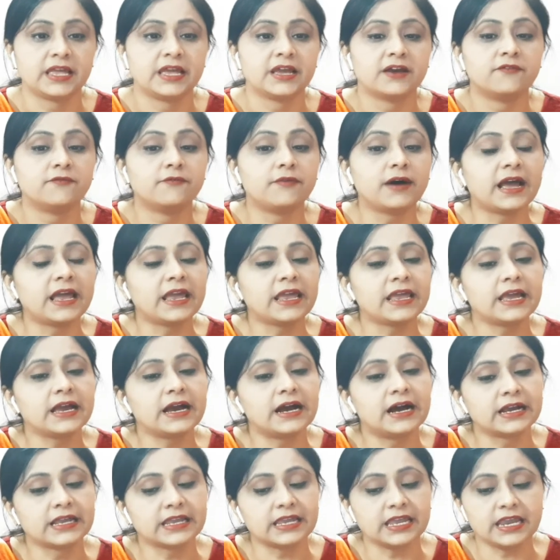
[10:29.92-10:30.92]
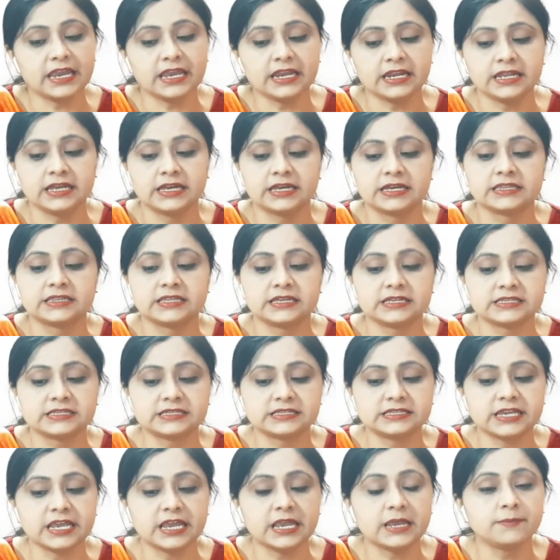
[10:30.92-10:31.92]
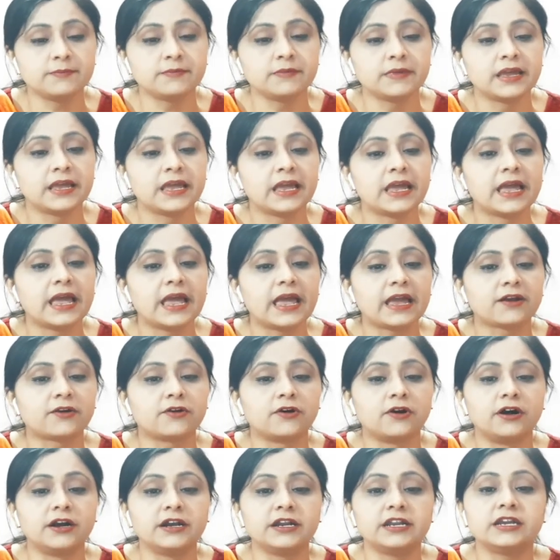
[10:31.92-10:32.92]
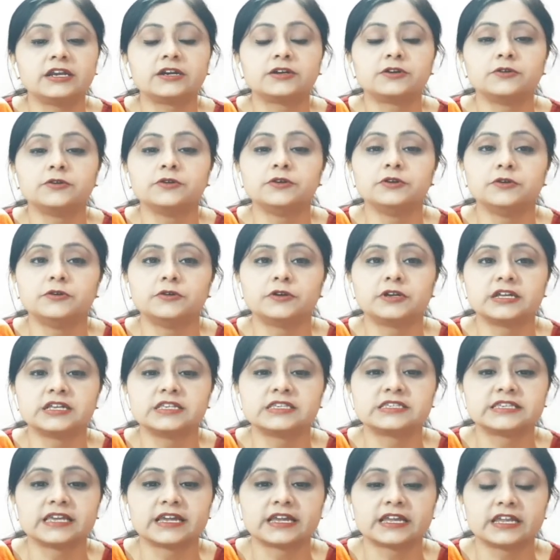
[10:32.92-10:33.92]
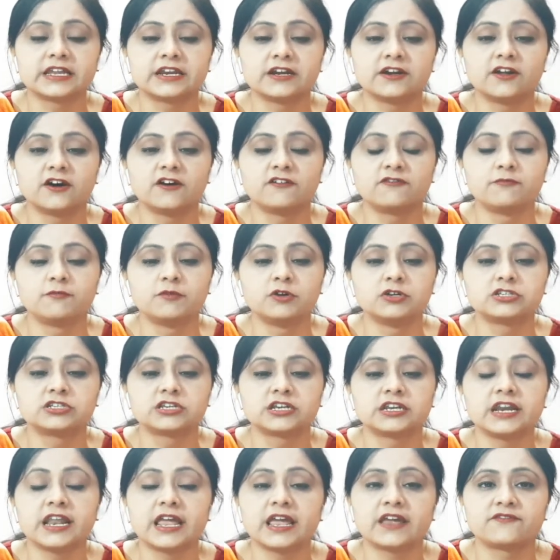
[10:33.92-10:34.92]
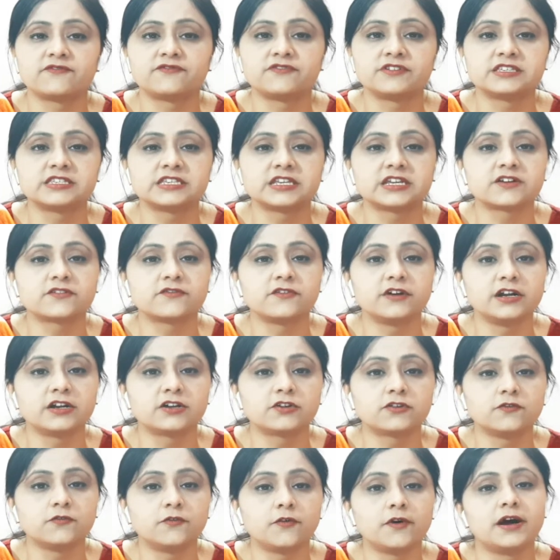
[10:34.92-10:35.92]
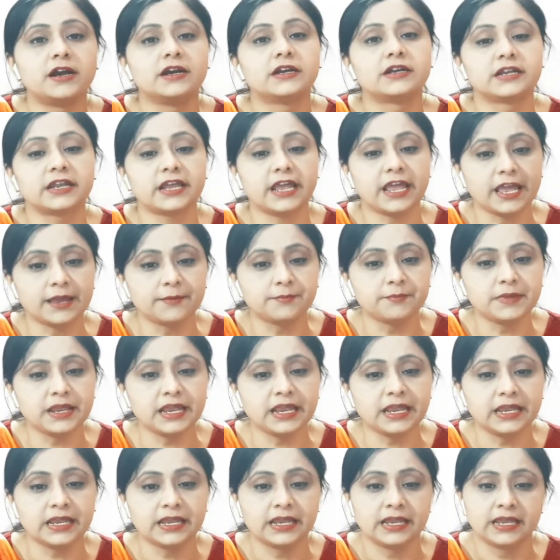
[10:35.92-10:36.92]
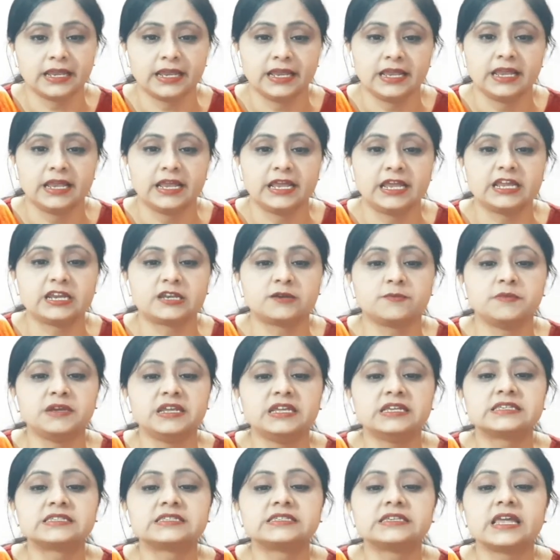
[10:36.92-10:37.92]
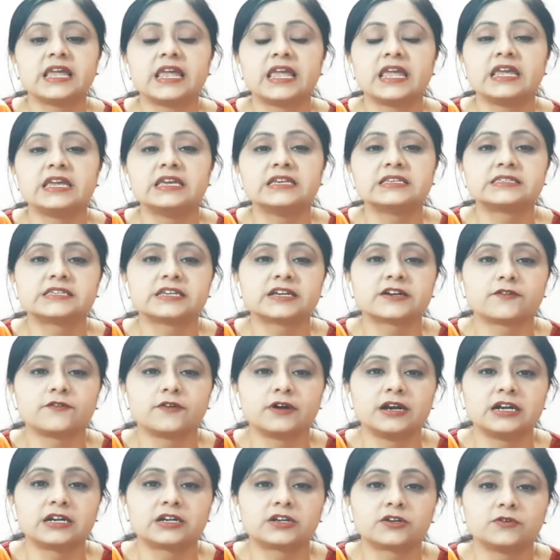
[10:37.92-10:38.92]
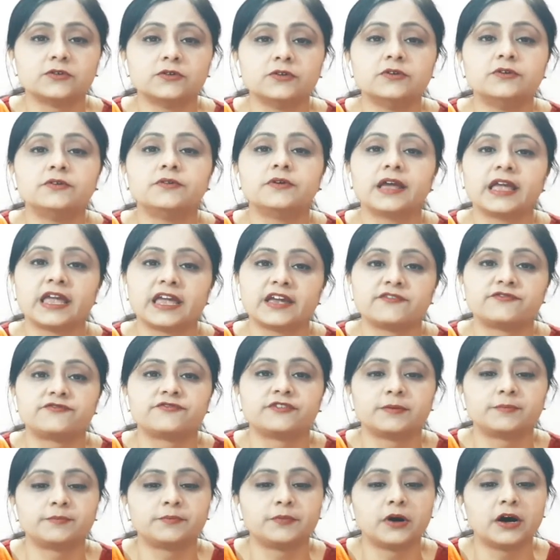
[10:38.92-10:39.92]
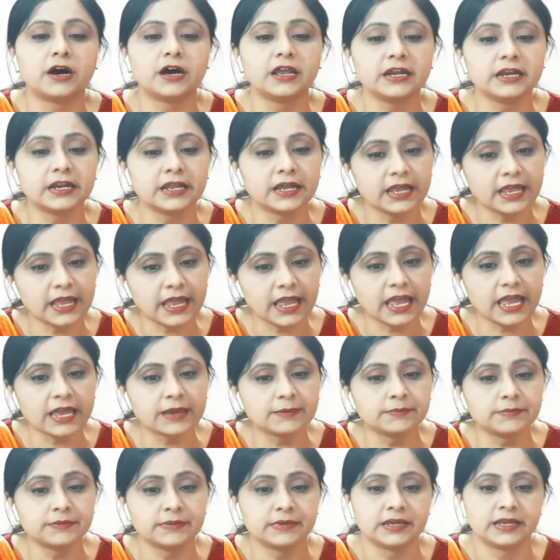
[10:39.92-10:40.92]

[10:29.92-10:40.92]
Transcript: Why? Again the same. According to Newton's second law of motion, F is equal to what? ma. It means A is equal to F upon m.